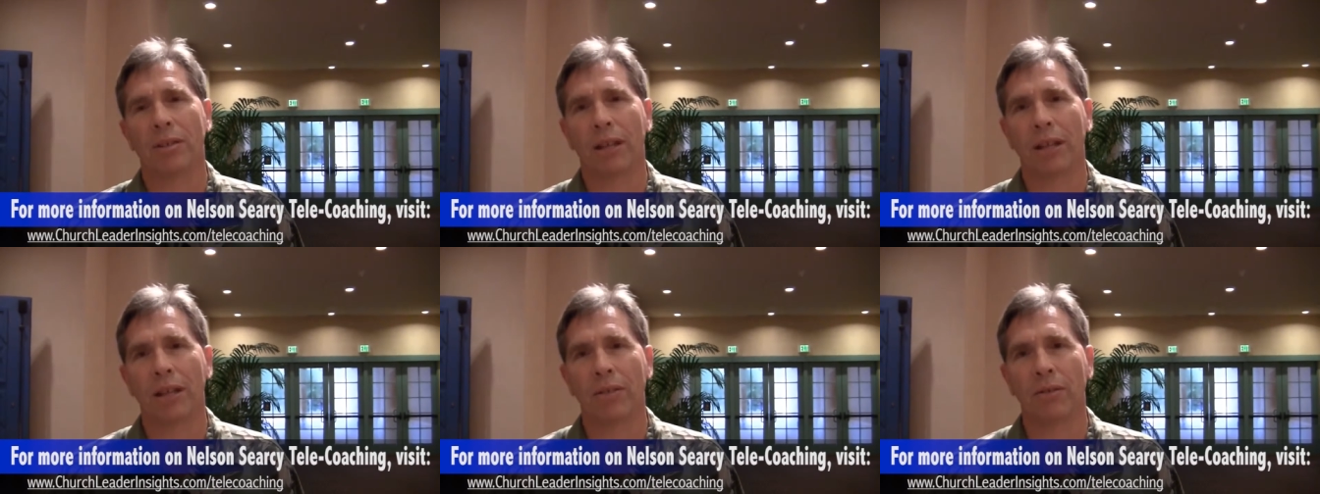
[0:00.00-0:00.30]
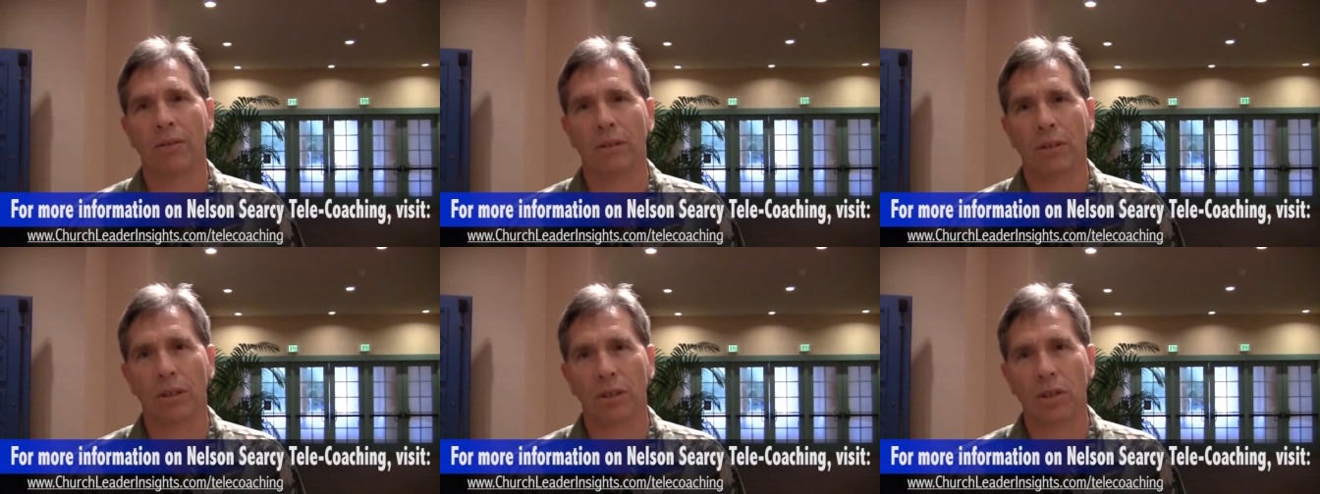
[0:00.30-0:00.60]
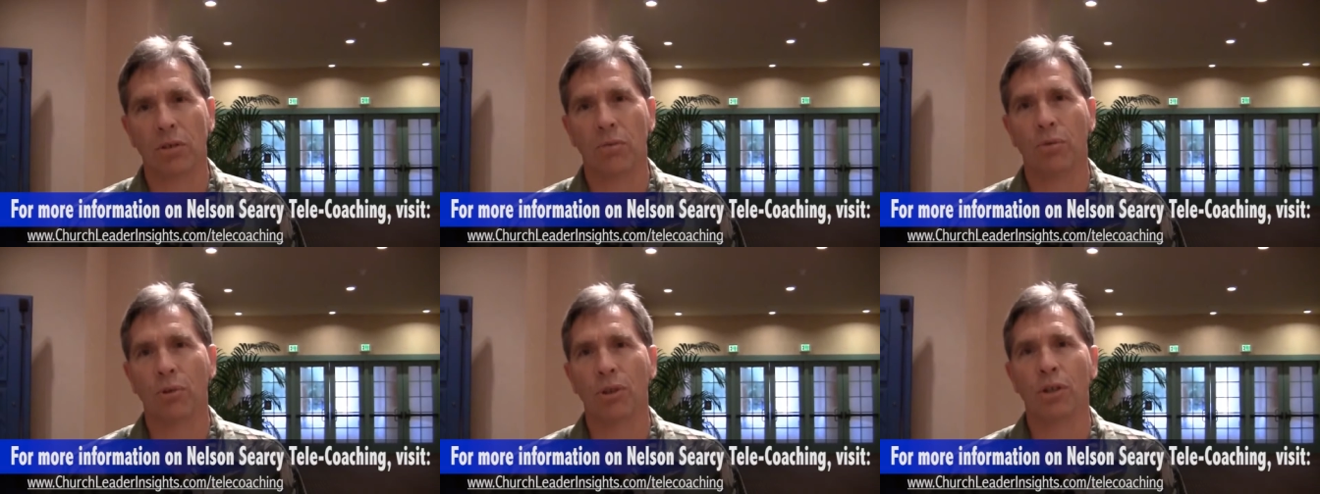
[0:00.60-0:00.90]
like
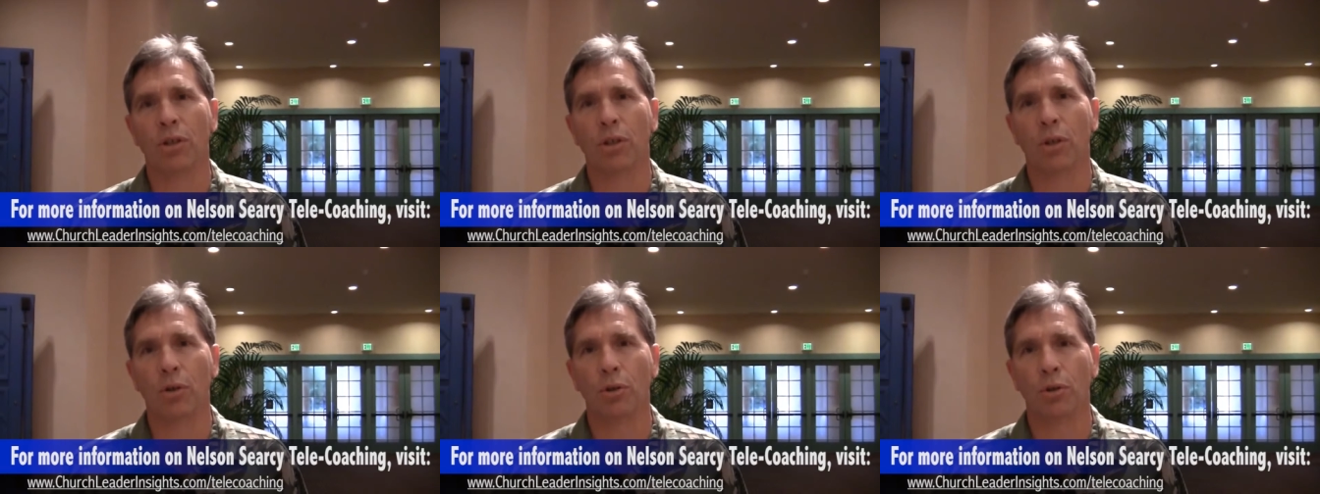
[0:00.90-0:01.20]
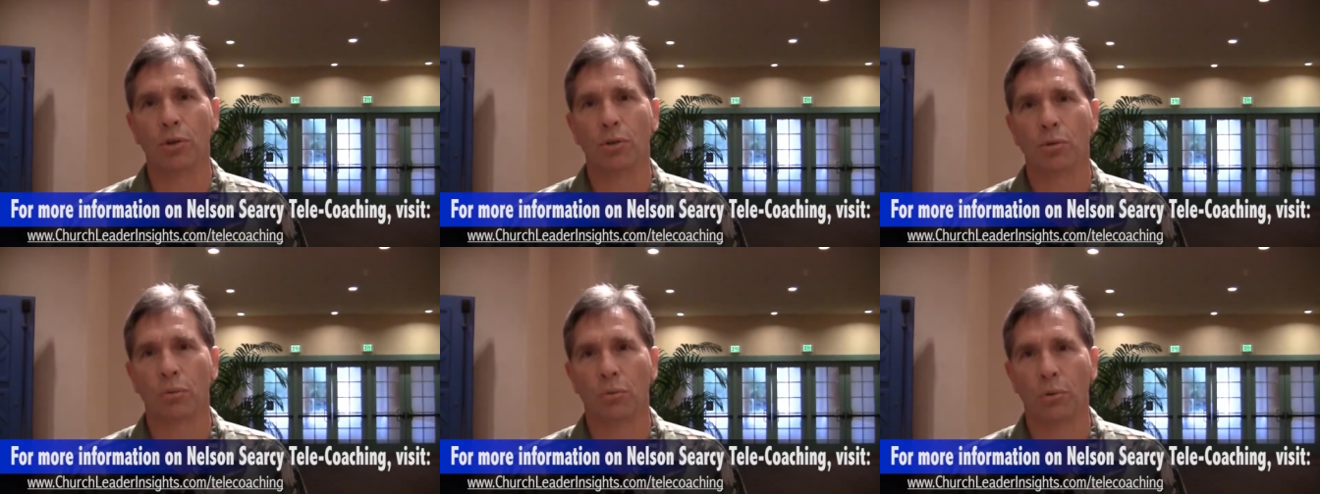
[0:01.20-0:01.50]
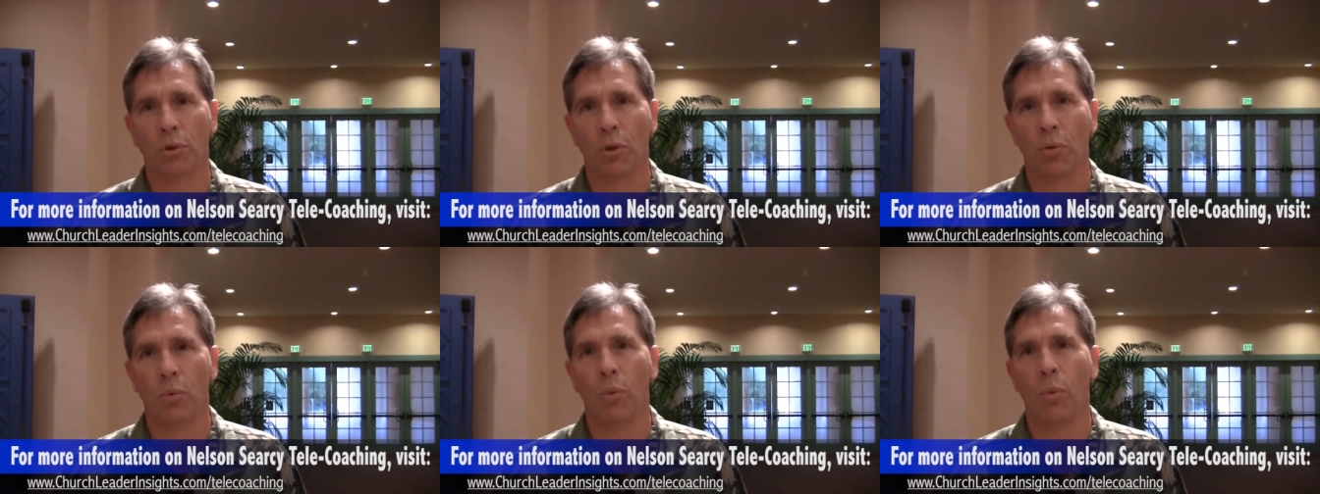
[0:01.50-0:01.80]
she really knows
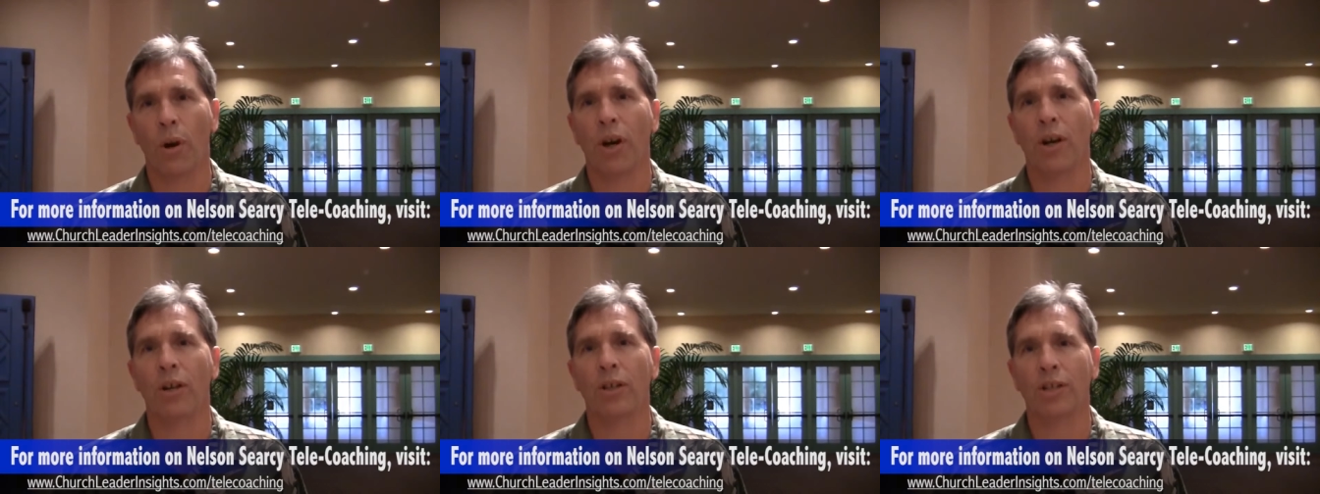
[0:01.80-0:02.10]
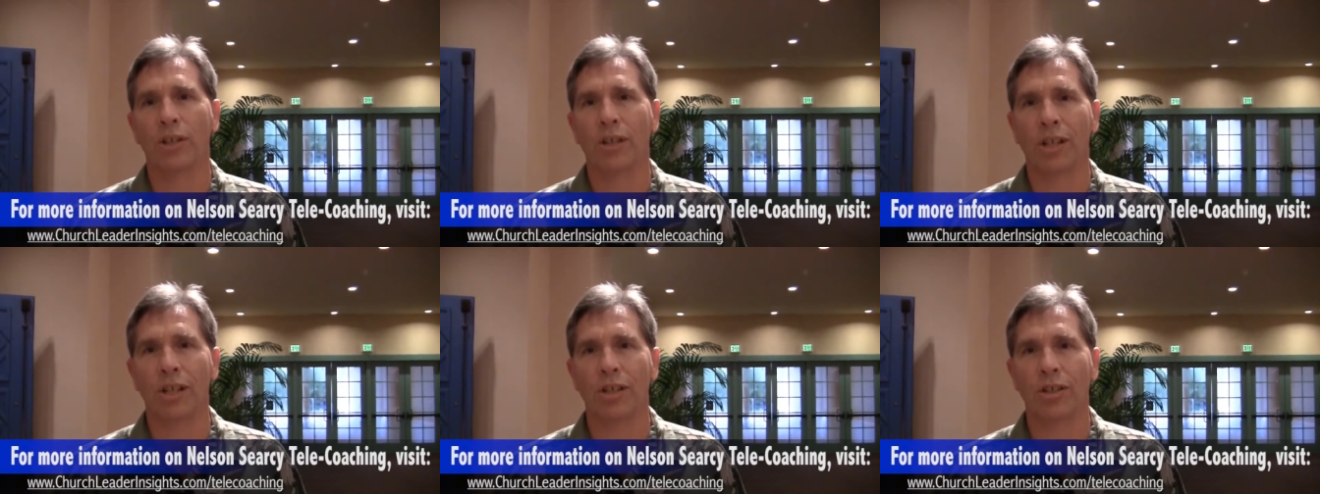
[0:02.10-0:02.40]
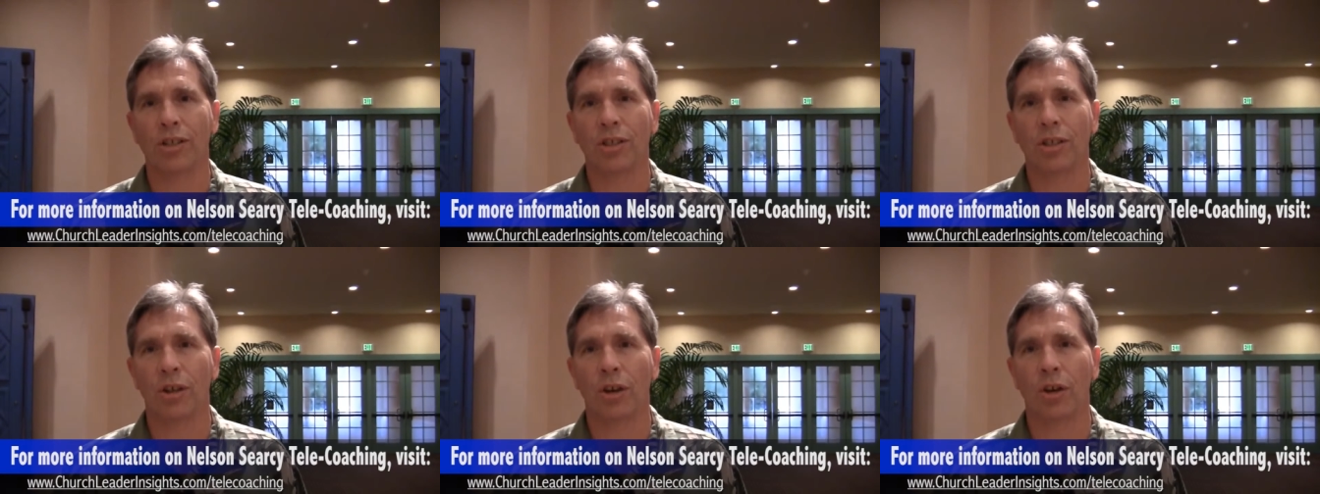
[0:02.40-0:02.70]
you know where she
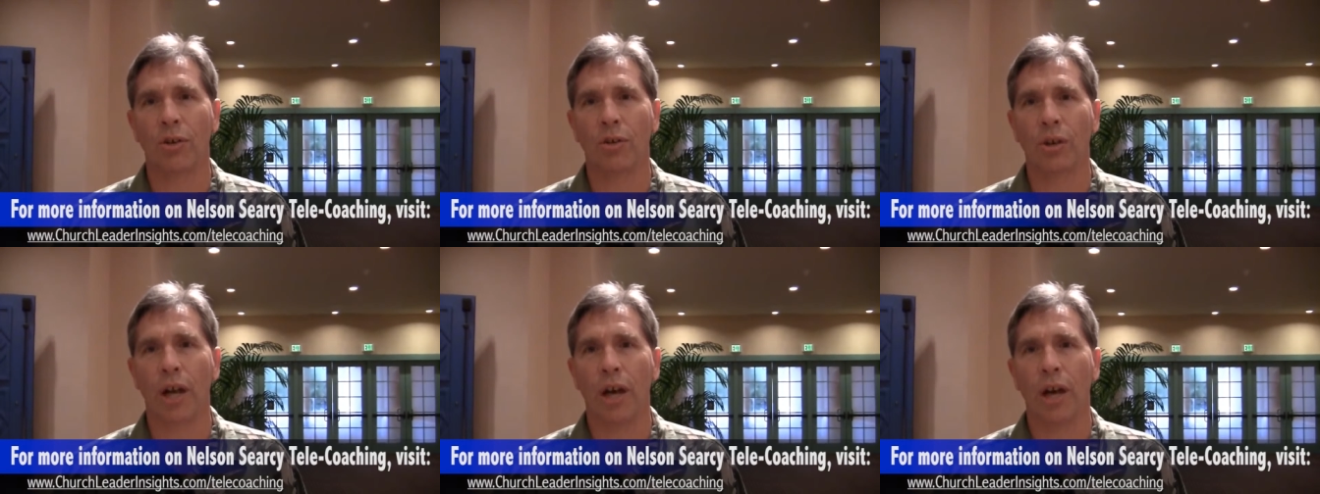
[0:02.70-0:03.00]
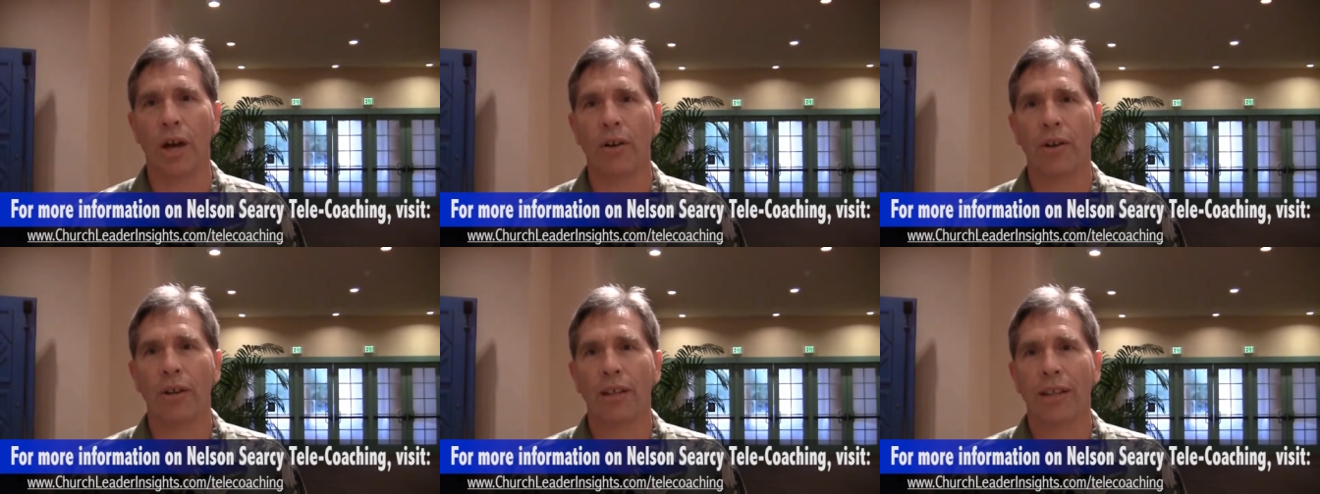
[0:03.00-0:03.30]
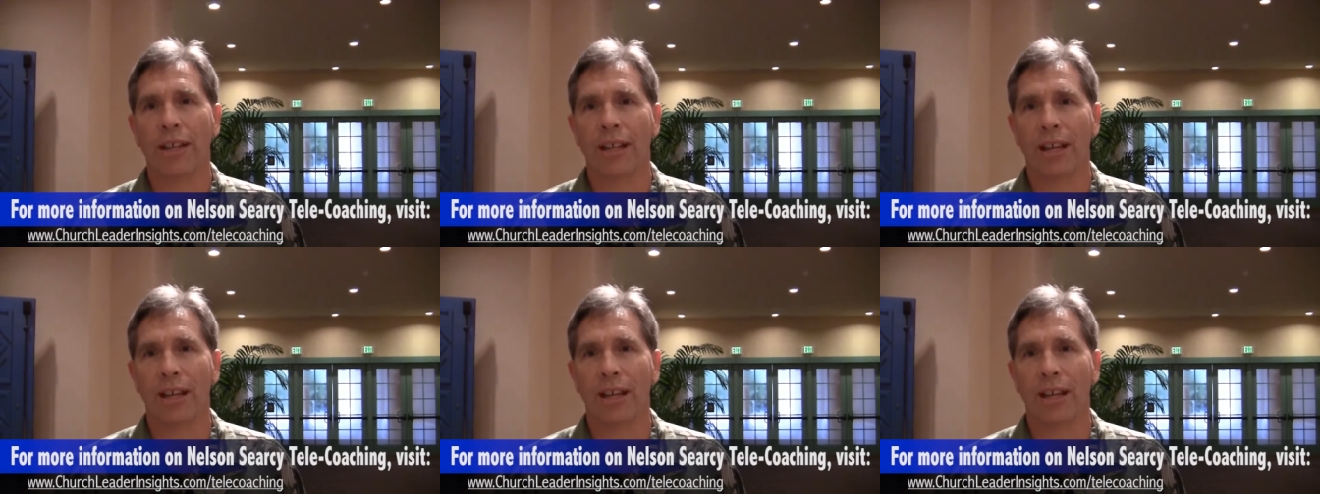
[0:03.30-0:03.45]
needs to go now,